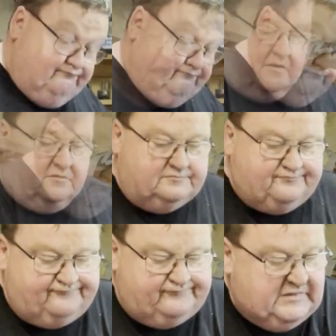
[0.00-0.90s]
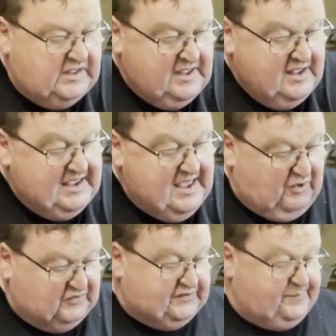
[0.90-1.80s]
Oh,
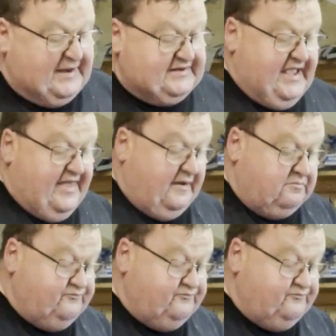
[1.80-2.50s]
gearbox is back together.